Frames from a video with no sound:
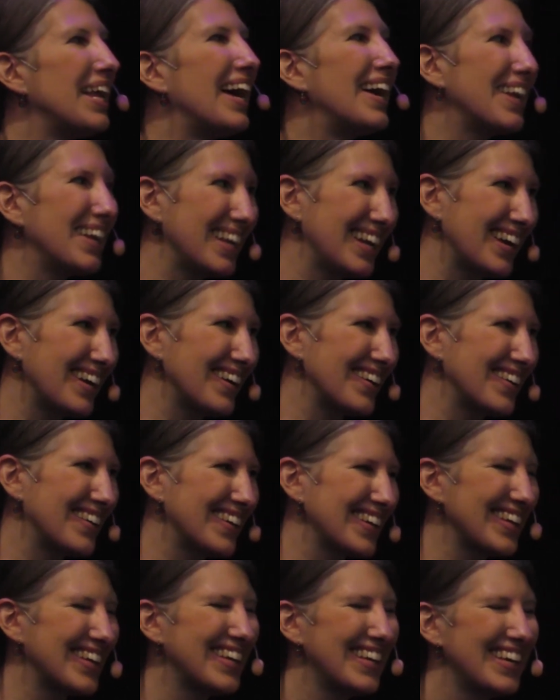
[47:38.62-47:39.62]
No.
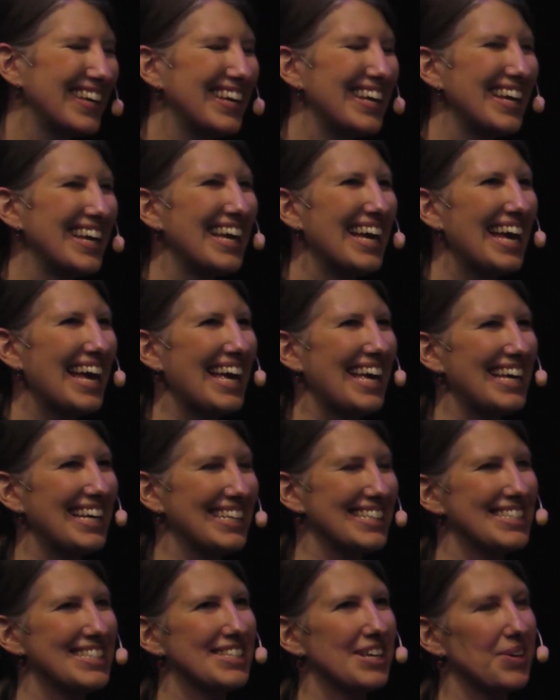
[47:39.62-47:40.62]

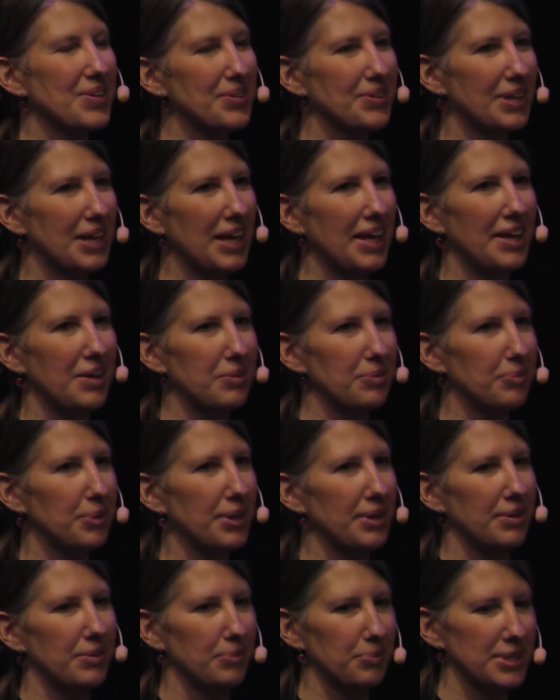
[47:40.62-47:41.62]
So
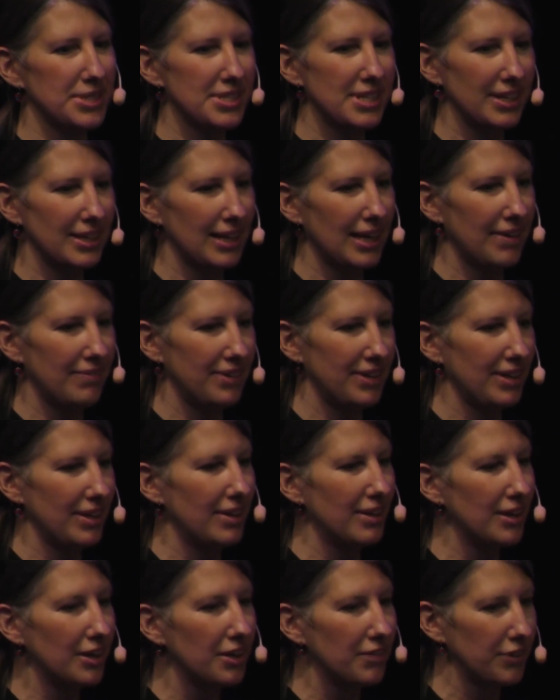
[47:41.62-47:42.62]
we still have
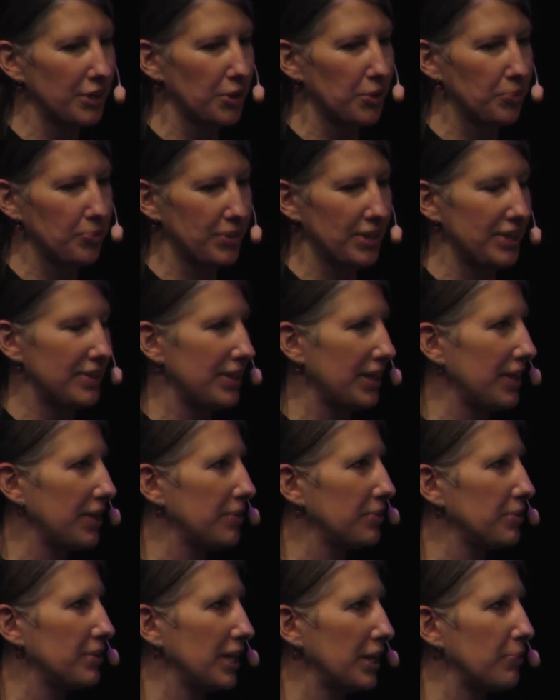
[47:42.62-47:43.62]
a lot of hope that
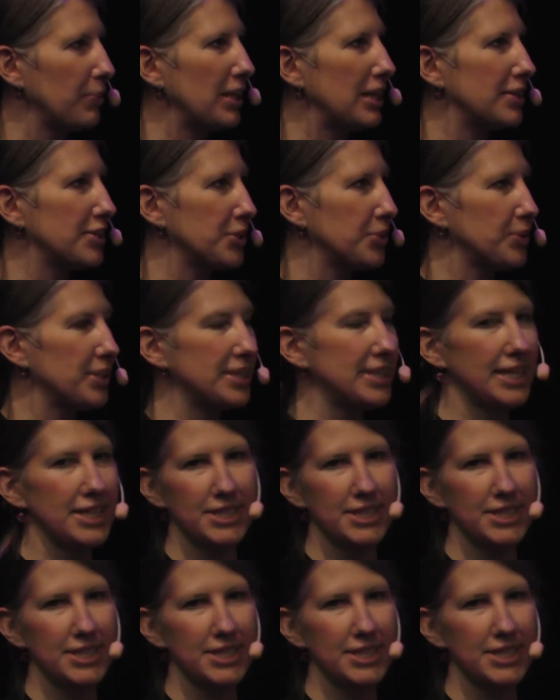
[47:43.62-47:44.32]
they will do it.